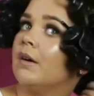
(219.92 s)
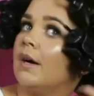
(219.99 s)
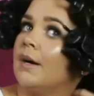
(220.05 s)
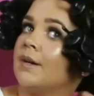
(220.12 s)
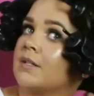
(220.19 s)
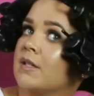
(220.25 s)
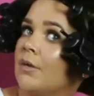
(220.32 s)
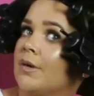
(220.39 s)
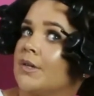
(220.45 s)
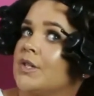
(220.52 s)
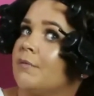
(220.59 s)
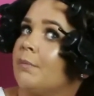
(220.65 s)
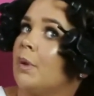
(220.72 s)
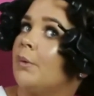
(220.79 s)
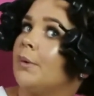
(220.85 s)
And as long as
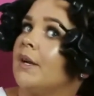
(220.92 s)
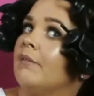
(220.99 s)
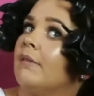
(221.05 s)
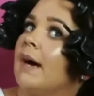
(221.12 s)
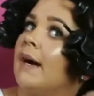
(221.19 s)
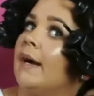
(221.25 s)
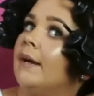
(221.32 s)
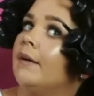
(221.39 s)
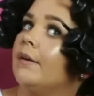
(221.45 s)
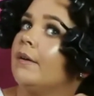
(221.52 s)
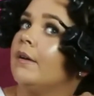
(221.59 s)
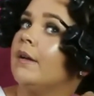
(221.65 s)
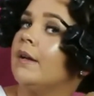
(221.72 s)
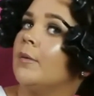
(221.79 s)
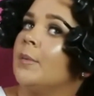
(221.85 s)
you've blown it right,
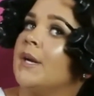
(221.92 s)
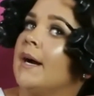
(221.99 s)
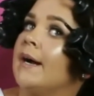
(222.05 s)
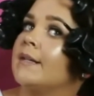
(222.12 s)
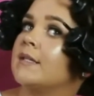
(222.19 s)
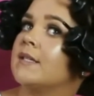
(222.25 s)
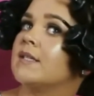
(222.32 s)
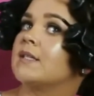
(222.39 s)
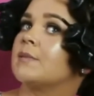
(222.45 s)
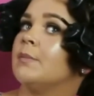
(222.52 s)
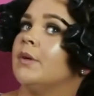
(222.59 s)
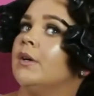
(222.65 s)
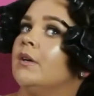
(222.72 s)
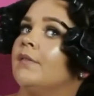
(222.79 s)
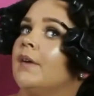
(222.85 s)
it'll be nice and
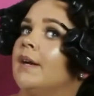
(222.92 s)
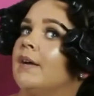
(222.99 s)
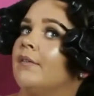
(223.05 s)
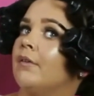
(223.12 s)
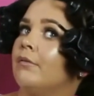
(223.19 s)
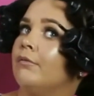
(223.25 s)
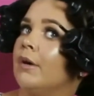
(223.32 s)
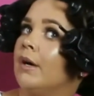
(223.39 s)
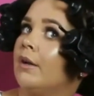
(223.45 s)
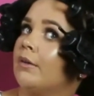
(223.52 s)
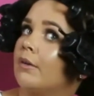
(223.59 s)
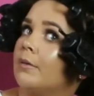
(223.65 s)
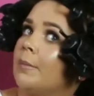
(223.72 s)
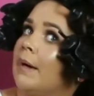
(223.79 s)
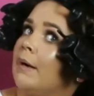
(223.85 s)
smooth and have a real
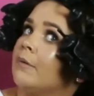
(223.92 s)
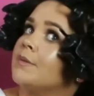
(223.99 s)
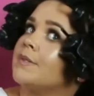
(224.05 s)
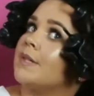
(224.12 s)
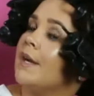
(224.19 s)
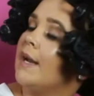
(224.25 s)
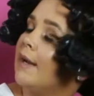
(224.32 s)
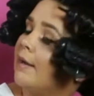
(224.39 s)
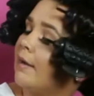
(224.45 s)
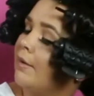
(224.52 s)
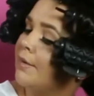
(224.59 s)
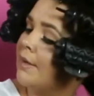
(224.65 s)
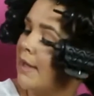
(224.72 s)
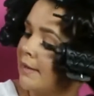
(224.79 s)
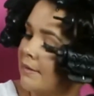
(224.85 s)
good bounce on it on
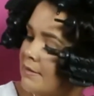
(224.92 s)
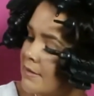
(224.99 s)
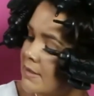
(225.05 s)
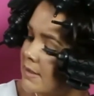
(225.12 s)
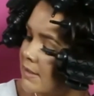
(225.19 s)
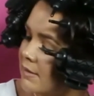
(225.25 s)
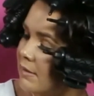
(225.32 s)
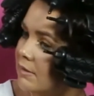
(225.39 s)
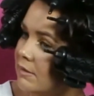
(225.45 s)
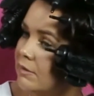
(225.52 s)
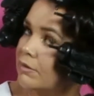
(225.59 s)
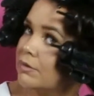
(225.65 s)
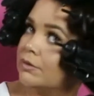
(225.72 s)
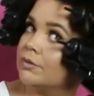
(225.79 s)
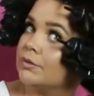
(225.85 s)
the ends.
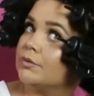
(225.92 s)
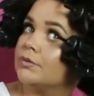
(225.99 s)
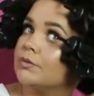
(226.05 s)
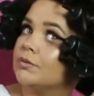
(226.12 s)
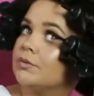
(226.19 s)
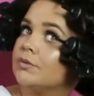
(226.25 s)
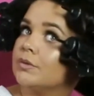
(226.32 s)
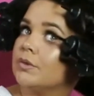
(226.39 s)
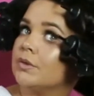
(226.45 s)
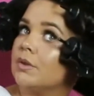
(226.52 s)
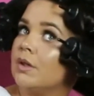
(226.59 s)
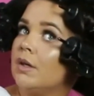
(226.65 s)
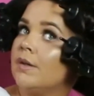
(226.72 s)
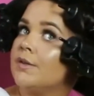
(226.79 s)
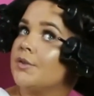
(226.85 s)

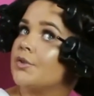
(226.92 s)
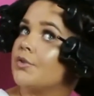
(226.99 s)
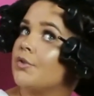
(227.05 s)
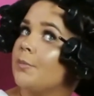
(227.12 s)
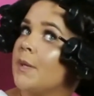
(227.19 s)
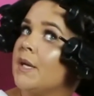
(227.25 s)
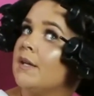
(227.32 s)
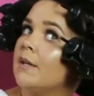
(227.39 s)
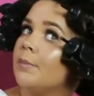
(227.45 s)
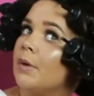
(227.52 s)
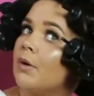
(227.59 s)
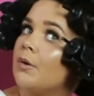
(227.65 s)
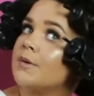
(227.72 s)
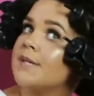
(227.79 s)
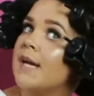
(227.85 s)
And then just repeat the
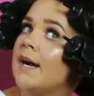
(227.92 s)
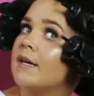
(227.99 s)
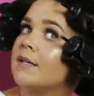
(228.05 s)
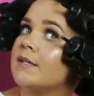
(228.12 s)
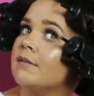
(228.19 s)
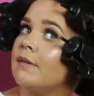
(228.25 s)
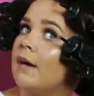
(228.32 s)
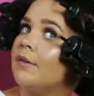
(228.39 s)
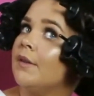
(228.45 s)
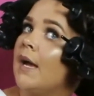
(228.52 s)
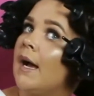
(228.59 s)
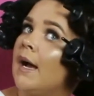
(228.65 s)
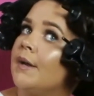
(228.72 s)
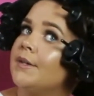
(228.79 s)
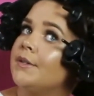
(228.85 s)
process around the
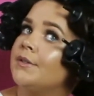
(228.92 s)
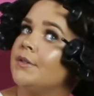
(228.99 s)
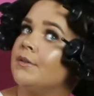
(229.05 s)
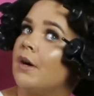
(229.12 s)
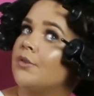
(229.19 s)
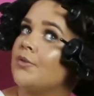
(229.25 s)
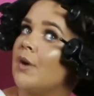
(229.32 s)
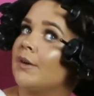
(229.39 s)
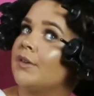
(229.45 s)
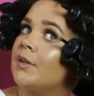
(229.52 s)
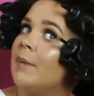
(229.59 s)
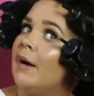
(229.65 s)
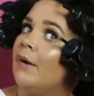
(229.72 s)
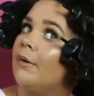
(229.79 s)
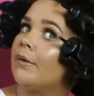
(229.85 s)
head. Do not drag
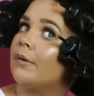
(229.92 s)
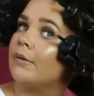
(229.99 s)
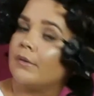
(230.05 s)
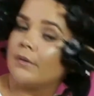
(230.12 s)
them out.